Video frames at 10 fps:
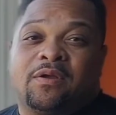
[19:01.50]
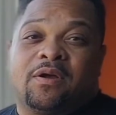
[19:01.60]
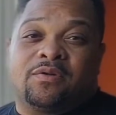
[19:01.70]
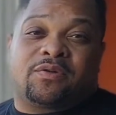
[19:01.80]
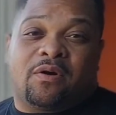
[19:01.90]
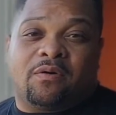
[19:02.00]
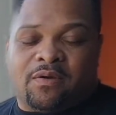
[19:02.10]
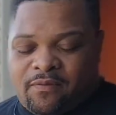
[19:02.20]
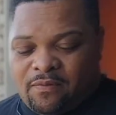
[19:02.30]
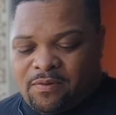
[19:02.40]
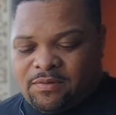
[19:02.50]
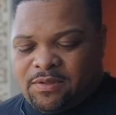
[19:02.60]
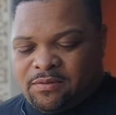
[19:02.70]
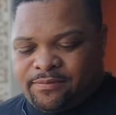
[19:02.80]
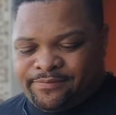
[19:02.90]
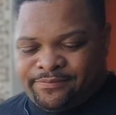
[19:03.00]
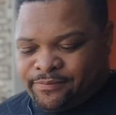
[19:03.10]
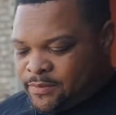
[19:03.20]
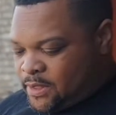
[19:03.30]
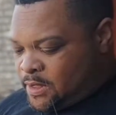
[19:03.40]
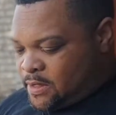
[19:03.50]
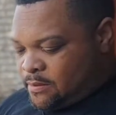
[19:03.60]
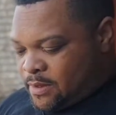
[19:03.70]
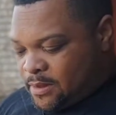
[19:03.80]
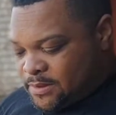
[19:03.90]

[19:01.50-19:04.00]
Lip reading: you can go stronger if you want to, but